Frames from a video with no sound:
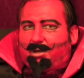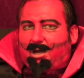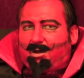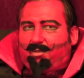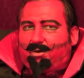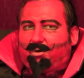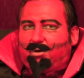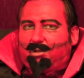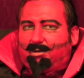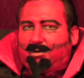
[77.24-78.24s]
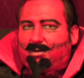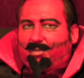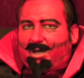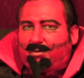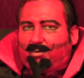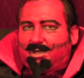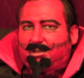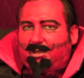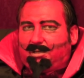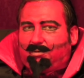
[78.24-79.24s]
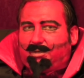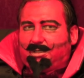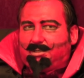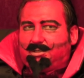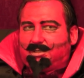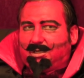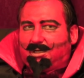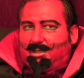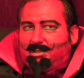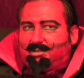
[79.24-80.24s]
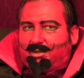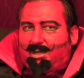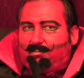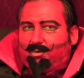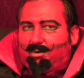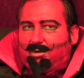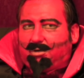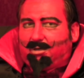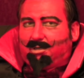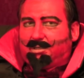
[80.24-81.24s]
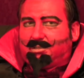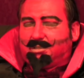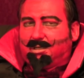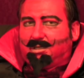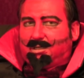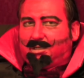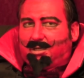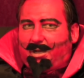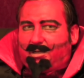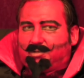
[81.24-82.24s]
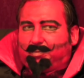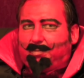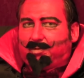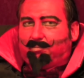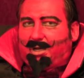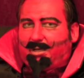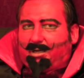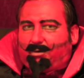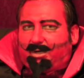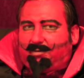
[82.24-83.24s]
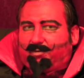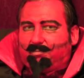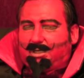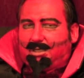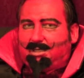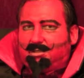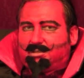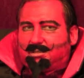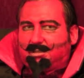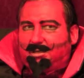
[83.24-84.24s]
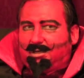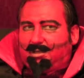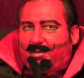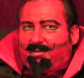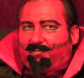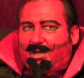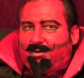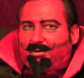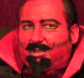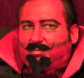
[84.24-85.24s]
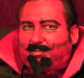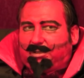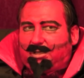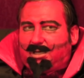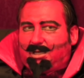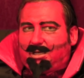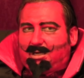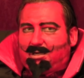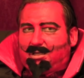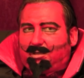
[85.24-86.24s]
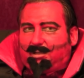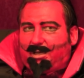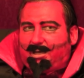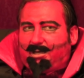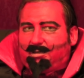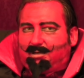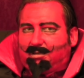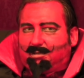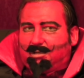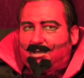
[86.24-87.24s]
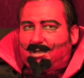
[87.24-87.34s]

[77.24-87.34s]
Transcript: Now the whole earth had one language and the same words, and as people migrated from the east, they found it plain in the land